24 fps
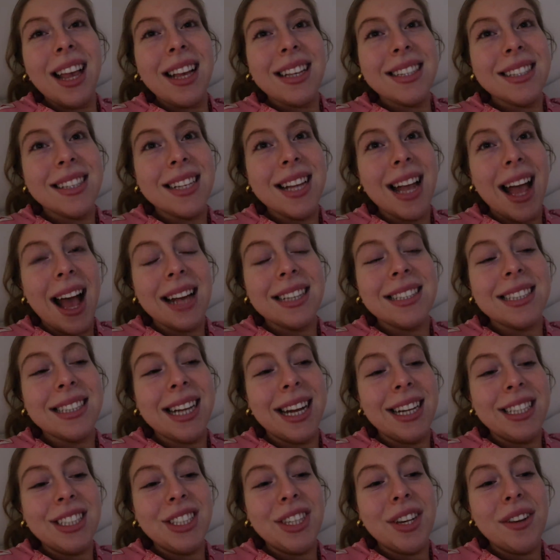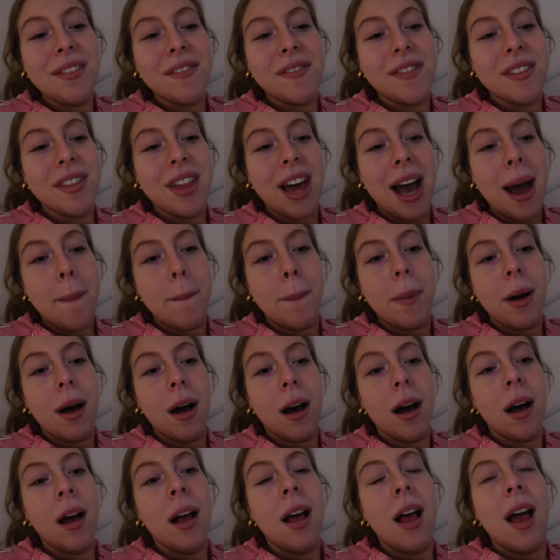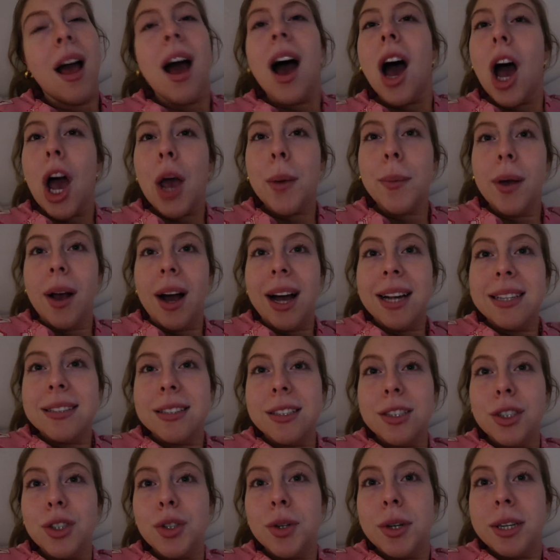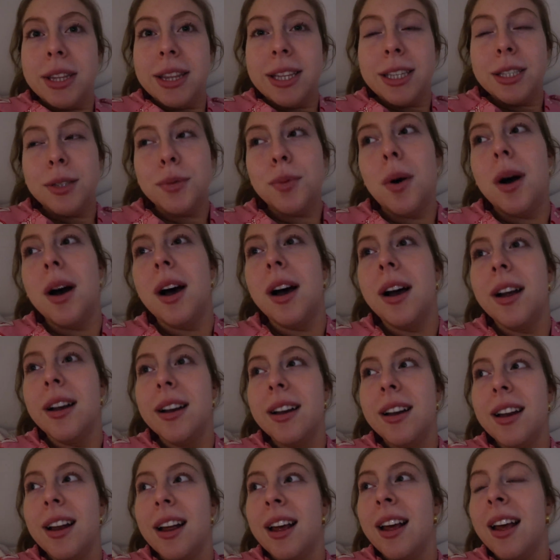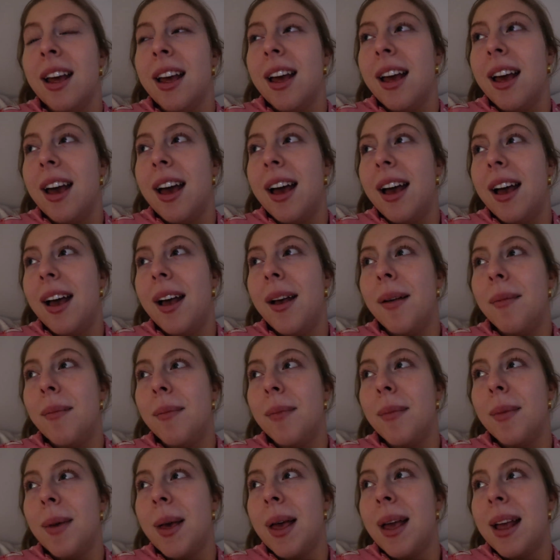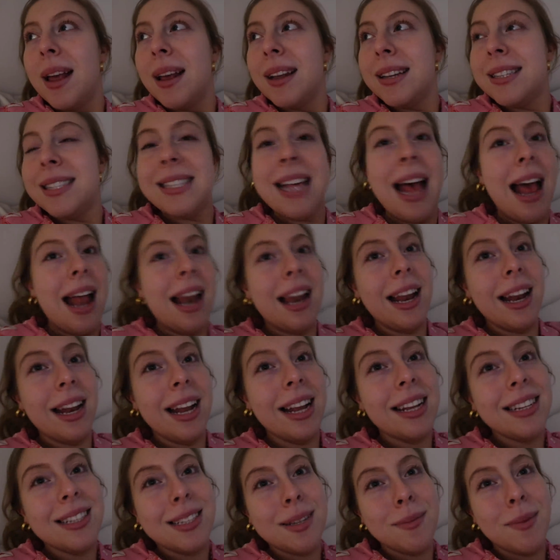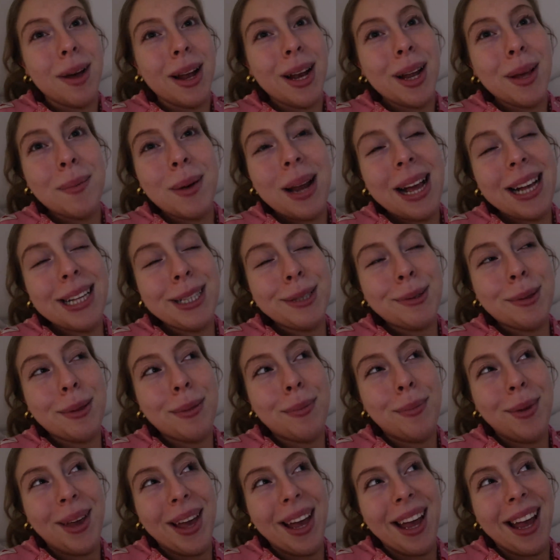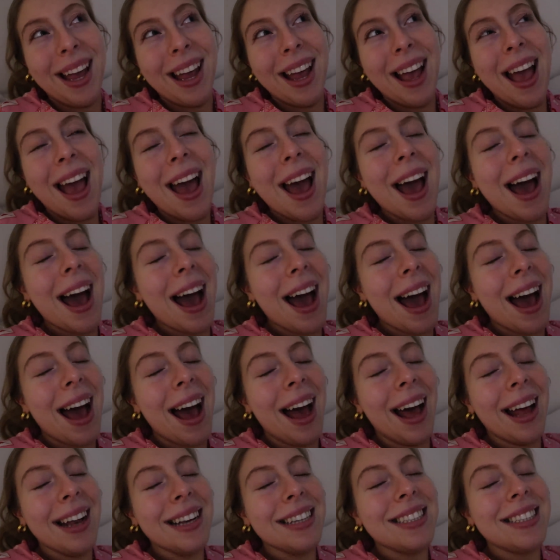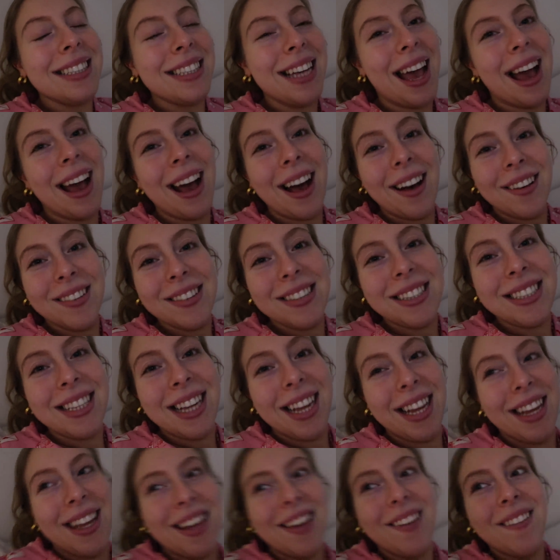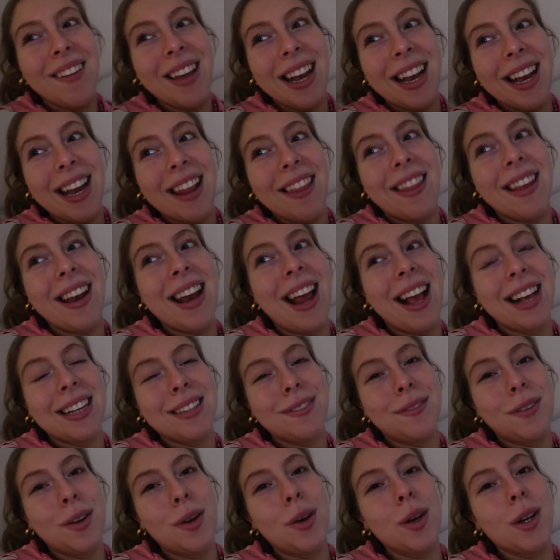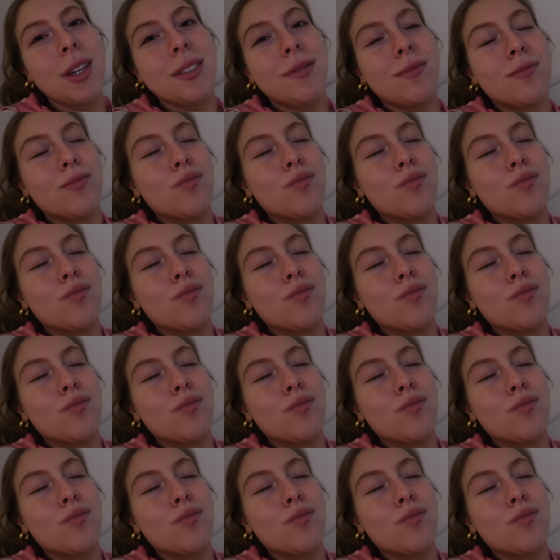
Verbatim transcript: So yeah, stay tuned for that, but I hope you guys enjoyed this one, um, settling into my new place with me, and yeah, I'll see you in the next vlog.